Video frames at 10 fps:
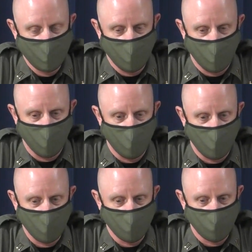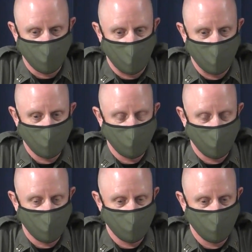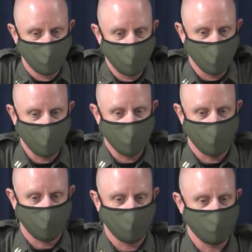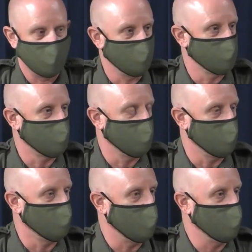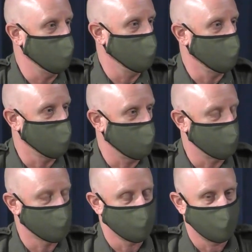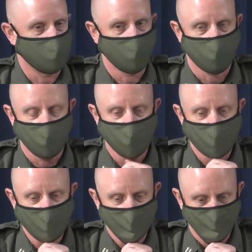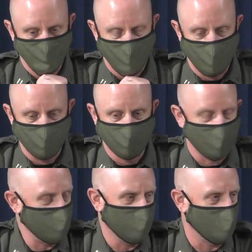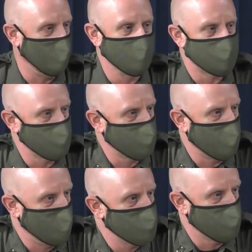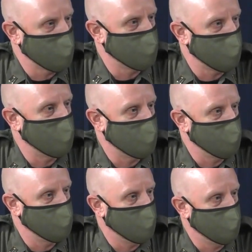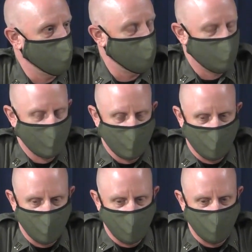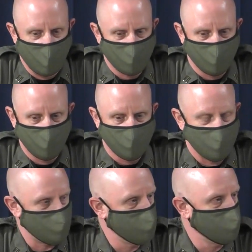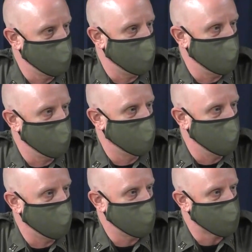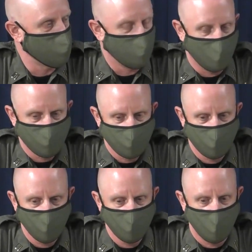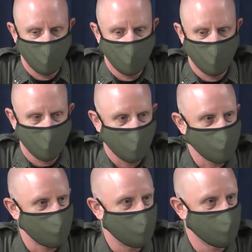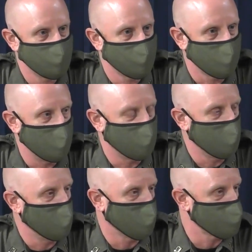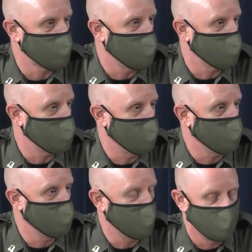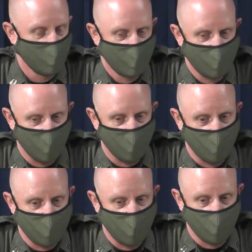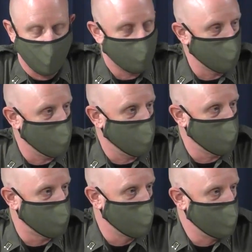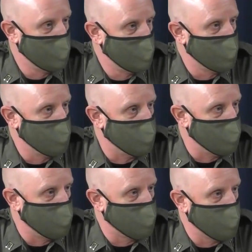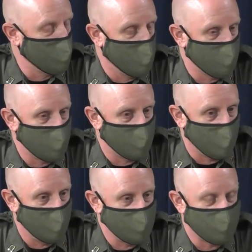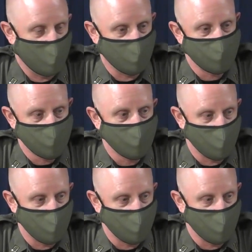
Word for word: Hmm. um, when they're able to find people at different levels, whether they're brand new or the level two or level three. Um, so yeah, we're always we're always looking for that. You know, yeah. and uh, and natural attrition. You know, we've, we've had some folks that have moved on to other organizations or left law enforcement altogether, and everybody kind of goes through those, you know, those employment challenges.